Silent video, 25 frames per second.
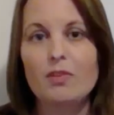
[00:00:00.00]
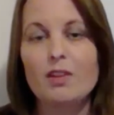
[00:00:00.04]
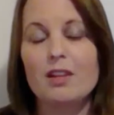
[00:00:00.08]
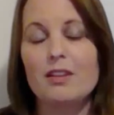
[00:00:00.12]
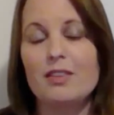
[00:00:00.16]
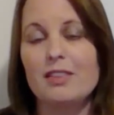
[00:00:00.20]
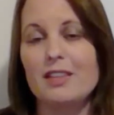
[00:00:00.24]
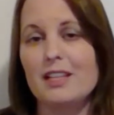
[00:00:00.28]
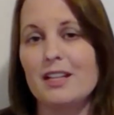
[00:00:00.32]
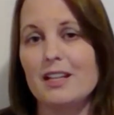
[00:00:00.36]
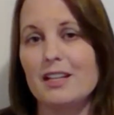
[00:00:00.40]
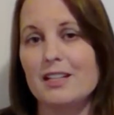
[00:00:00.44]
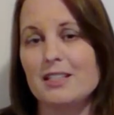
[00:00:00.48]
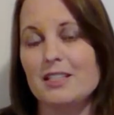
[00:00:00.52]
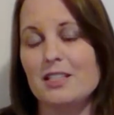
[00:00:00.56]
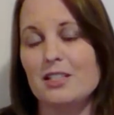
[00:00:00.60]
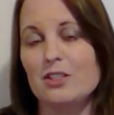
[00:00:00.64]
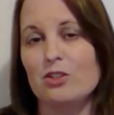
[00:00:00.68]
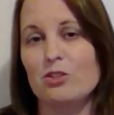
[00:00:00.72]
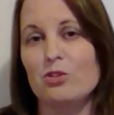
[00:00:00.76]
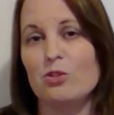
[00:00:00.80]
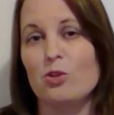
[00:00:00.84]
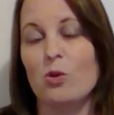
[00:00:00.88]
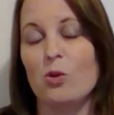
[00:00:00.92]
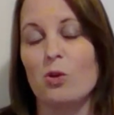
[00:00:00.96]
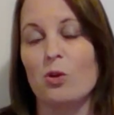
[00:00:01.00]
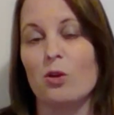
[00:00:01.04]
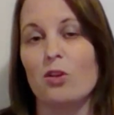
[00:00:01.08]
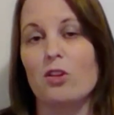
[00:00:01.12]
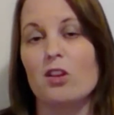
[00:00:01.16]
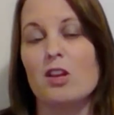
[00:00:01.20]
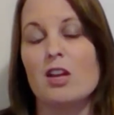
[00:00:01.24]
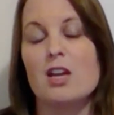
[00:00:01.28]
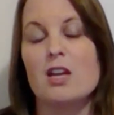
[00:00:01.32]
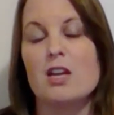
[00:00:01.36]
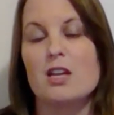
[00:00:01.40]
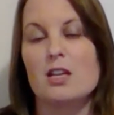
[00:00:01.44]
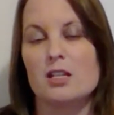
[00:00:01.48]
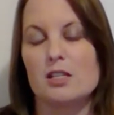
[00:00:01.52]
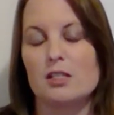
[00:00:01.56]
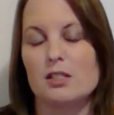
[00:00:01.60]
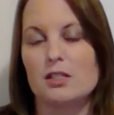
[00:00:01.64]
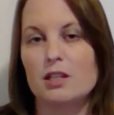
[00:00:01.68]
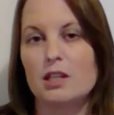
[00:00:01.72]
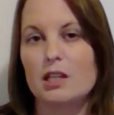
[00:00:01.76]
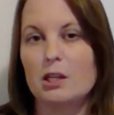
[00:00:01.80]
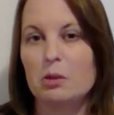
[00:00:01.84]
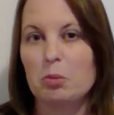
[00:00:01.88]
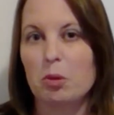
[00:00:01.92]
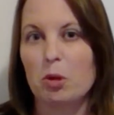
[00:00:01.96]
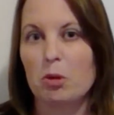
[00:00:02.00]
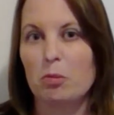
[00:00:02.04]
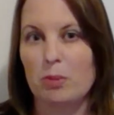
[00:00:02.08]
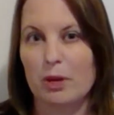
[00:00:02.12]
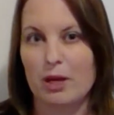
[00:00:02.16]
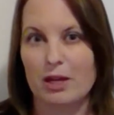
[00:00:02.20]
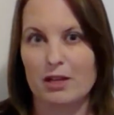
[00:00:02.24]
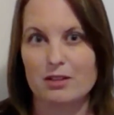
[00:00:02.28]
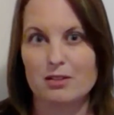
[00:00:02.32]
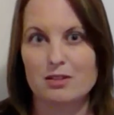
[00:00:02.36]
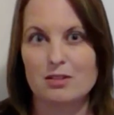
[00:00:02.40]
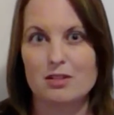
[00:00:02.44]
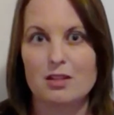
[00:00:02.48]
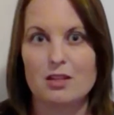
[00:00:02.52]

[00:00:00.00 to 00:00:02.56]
the ideal goal is to keep our pets